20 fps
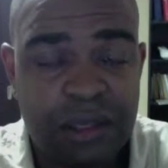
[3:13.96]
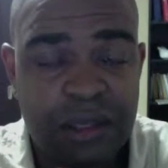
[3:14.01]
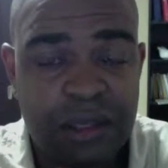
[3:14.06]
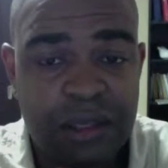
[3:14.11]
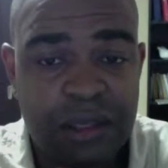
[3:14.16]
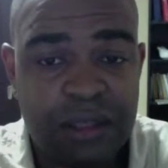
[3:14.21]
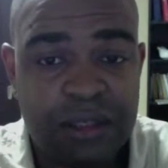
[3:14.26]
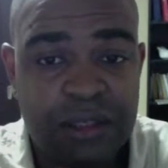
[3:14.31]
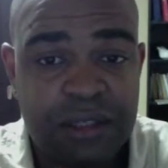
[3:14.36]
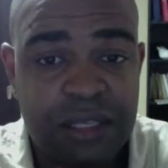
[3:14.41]

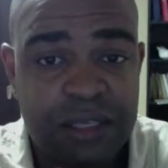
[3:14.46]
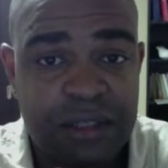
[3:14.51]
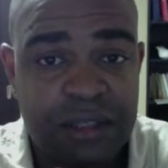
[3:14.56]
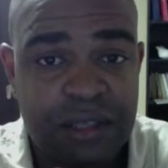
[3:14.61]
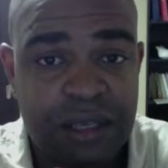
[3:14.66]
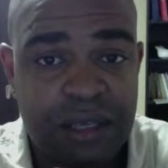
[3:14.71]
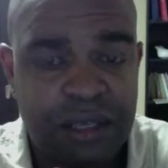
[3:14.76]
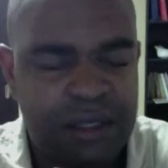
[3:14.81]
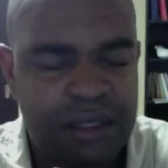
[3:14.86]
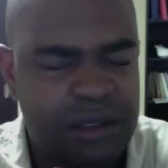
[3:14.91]
stays
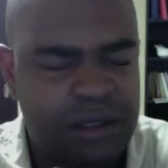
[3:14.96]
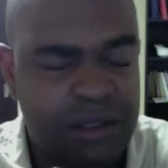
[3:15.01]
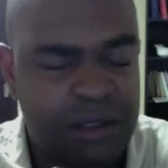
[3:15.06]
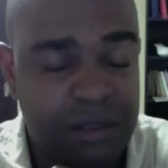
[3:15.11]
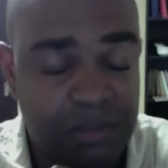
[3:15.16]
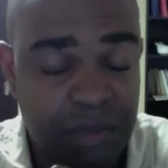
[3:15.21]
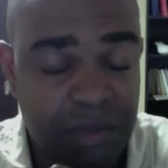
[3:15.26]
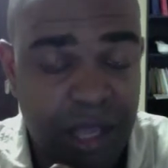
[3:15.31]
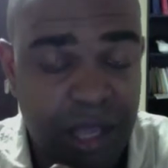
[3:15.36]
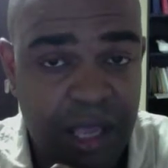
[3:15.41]
and the
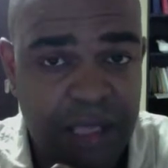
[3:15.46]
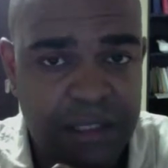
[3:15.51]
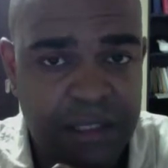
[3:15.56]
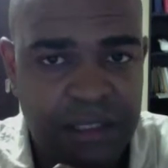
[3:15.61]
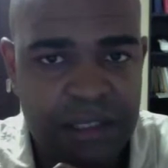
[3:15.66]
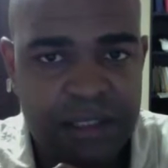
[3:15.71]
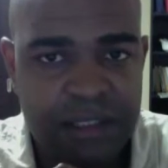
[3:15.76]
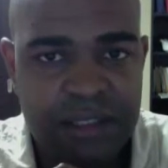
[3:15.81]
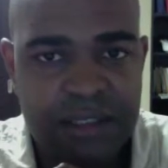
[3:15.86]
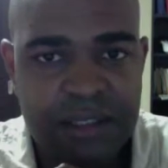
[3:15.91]
supply
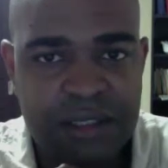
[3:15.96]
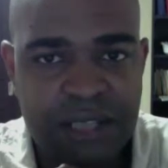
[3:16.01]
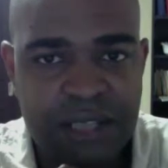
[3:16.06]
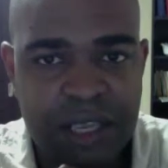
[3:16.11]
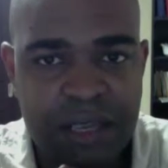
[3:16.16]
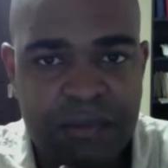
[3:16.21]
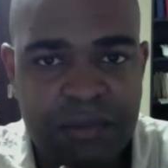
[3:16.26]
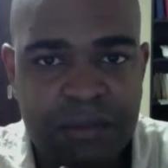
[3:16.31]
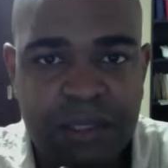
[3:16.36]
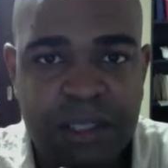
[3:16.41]
stays the
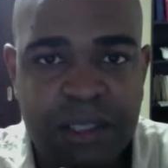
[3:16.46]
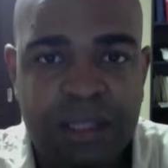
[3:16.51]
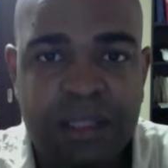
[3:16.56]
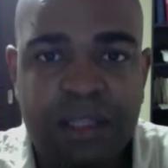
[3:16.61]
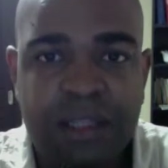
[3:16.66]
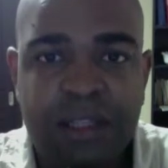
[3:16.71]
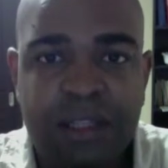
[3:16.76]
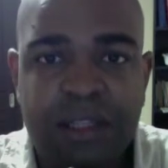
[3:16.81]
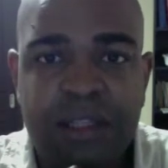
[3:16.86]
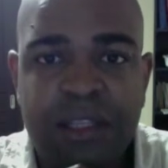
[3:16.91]
same,
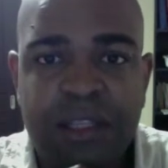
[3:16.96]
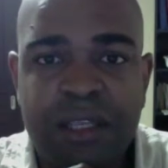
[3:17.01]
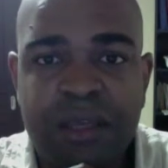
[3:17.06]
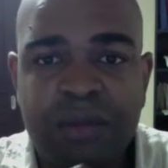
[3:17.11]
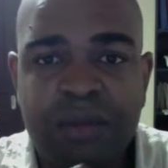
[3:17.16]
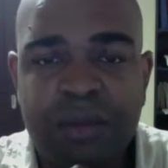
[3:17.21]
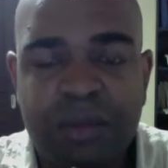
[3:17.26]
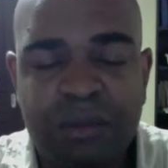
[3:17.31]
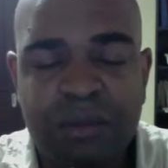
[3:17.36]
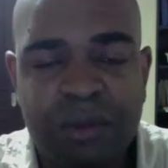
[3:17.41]
then the
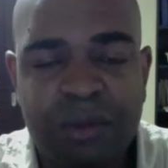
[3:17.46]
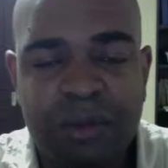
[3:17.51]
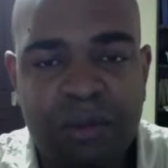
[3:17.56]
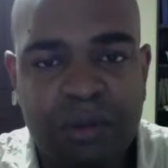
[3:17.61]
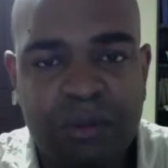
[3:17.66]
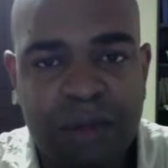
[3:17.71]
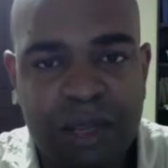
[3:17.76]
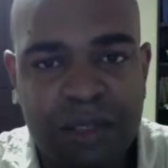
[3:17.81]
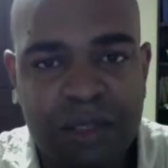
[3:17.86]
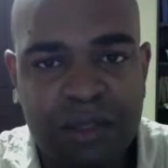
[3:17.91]
equilibrium
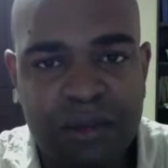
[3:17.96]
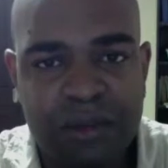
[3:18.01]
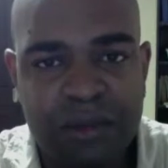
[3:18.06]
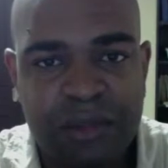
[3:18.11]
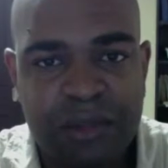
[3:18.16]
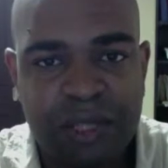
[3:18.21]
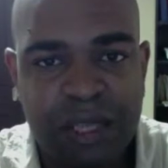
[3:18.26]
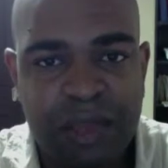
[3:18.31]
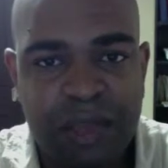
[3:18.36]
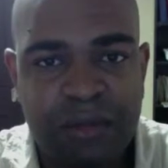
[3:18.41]
price goes
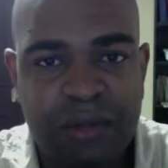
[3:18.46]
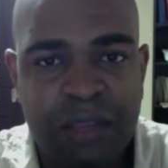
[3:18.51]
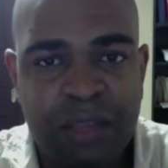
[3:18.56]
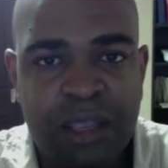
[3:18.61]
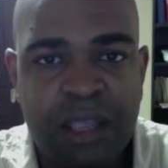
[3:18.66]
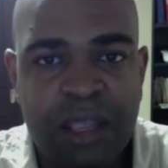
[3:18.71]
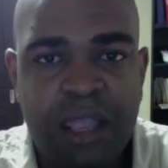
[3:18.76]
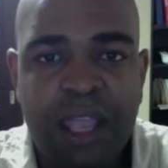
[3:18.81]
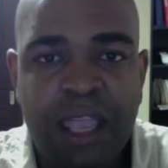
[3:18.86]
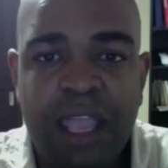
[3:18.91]
down.
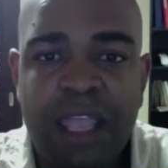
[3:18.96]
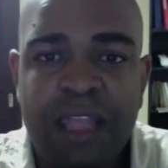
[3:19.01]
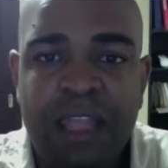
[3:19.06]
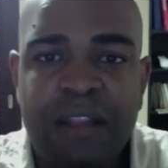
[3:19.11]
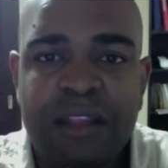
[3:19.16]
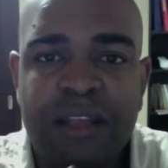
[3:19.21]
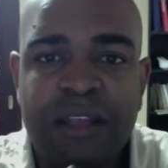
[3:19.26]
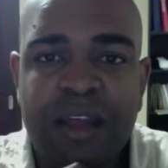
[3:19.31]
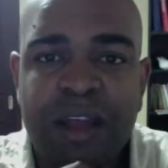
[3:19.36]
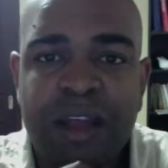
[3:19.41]
And
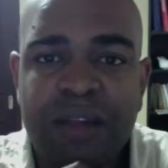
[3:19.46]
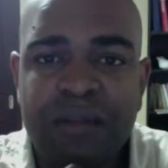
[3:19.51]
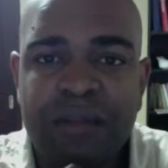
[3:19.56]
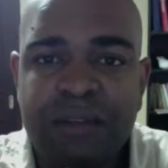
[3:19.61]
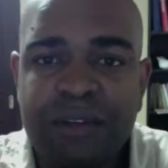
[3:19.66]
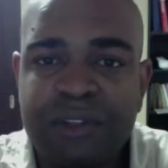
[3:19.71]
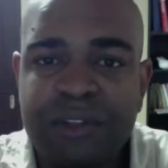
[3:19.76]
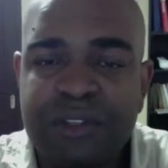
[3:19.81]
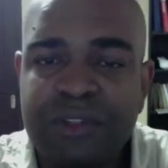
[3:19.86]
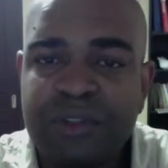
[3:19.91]
the
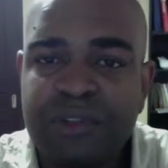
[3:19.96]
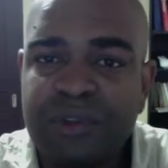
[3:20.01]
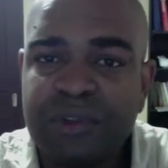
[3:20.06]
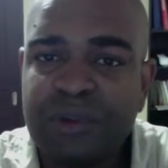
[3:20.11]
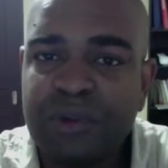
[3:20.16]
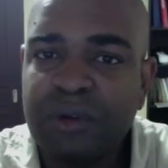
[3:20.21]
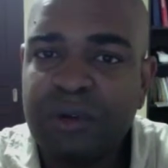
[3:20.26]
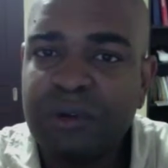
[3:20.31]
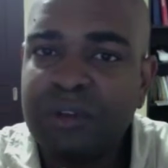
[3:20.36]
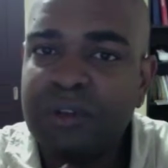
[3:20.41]
converse is
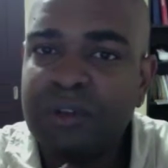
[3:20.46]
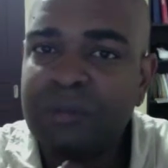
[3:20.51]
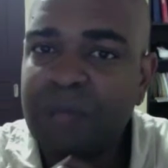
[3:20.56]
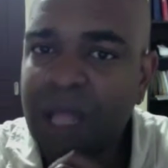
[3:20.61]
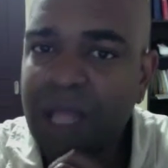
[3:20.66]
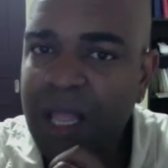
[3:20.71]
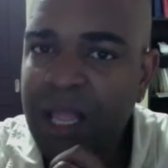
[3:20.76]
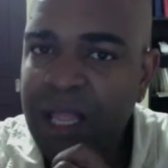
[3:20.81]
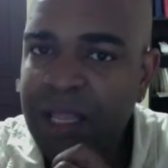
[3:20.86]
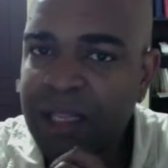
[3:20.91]
true of
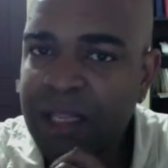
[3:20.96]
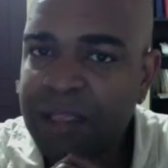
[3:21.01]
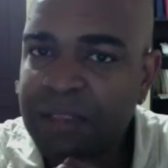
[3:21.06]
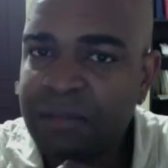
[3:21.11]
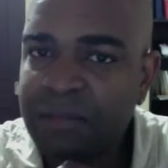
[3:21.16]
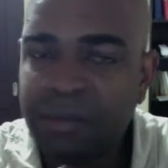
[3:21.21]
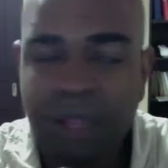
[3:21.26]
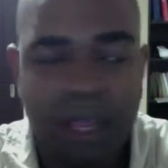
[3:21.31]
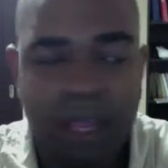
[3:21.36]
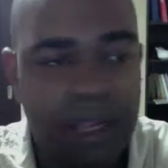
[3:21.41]
supply. As
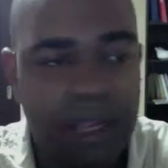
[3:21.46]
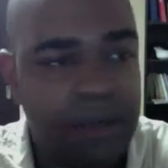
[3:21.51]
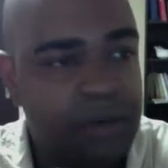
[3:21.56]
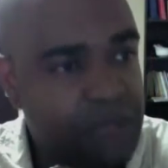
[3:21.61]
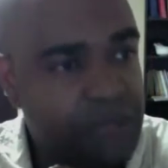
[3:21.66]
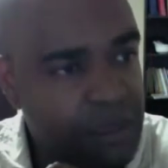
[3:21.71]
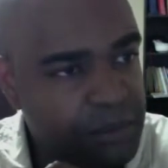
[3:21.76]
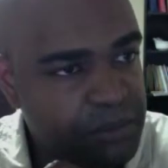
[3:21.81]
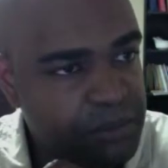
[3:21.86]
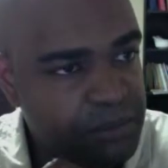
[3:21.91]
supply goes
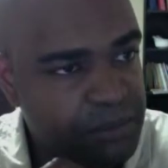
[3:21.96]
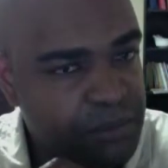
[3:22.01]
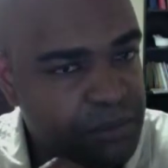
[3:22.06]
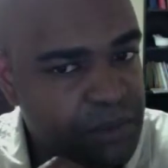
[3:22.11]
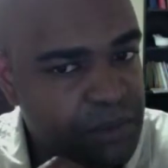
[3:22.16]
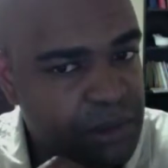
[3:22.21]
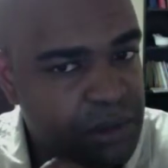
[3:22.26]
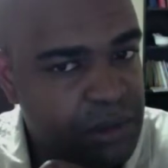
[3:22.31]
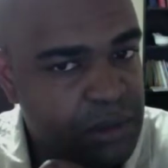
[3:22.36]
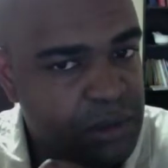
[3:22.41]
up,
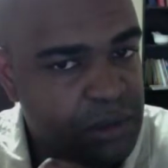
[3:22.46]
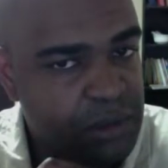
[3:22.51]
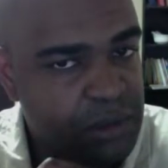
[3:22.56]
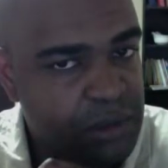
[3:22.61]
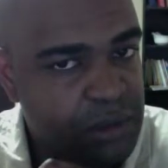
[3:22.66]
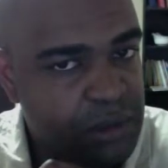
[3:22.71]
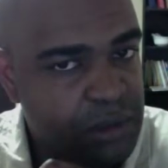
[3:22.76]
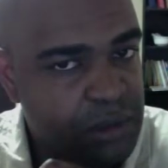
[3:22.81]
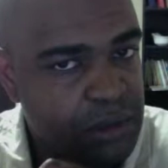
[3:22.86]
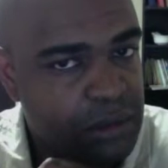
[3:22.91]

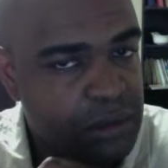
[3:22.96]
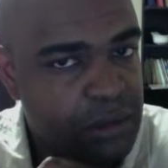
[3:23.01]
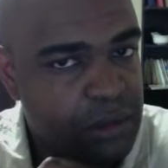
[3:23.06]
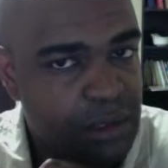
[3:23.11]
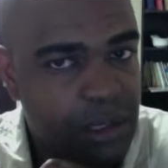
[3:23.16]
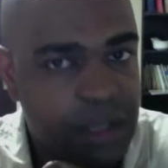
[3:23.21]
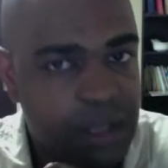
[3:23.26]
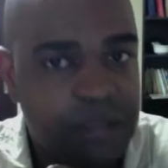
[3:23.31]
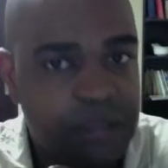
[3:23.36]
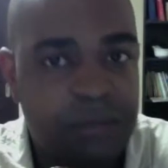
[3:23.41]

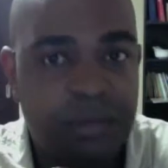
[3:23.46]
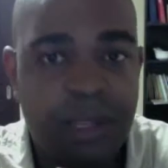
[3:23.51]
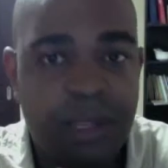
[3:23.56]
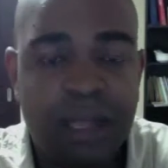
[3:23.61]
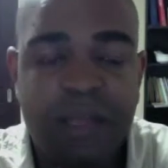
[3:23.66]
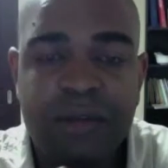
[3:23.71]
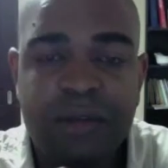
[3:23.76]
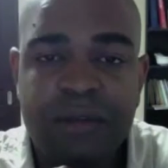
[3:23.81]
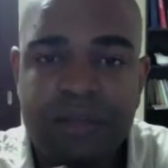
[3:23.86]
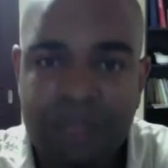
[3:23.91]

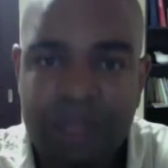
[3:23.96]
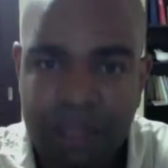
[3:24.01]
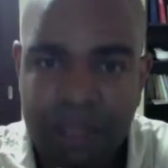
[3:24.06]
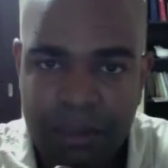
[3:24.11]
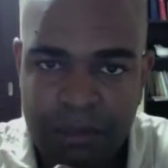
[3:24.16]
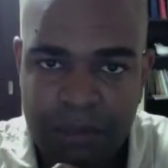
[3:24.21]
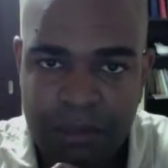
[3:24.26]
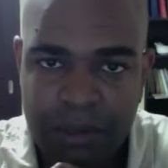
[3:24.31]
the